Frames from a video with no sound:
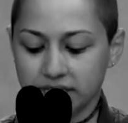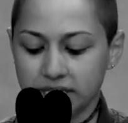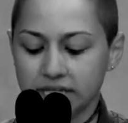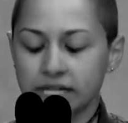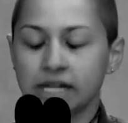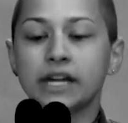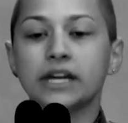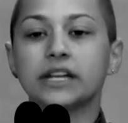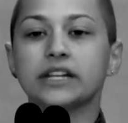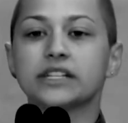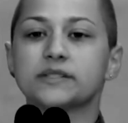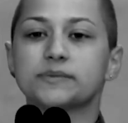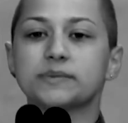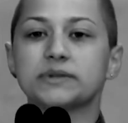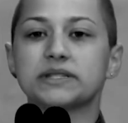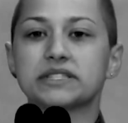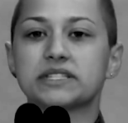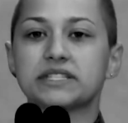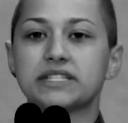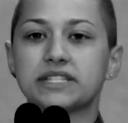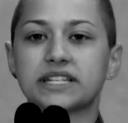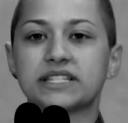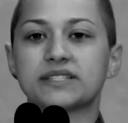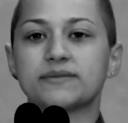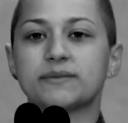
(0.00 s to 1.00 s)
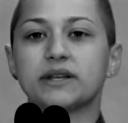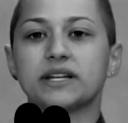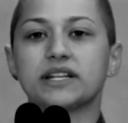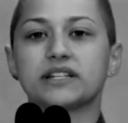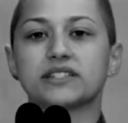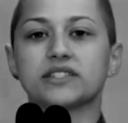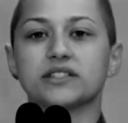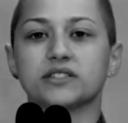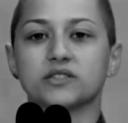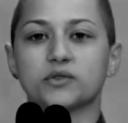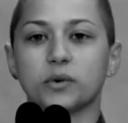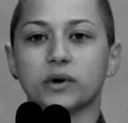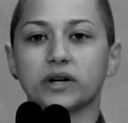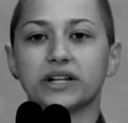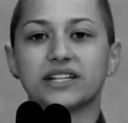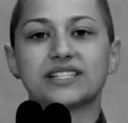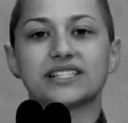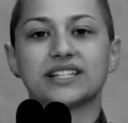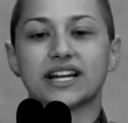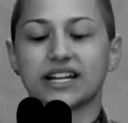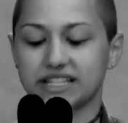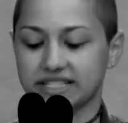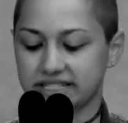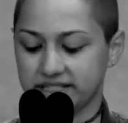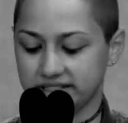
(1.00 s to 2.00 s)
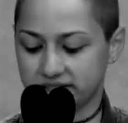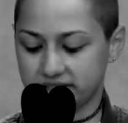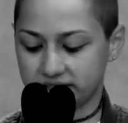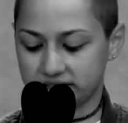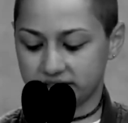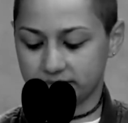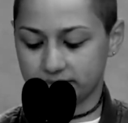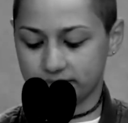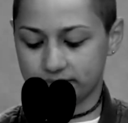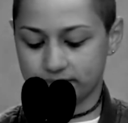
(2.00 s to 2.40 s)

It has been six minutes and 20 seconds.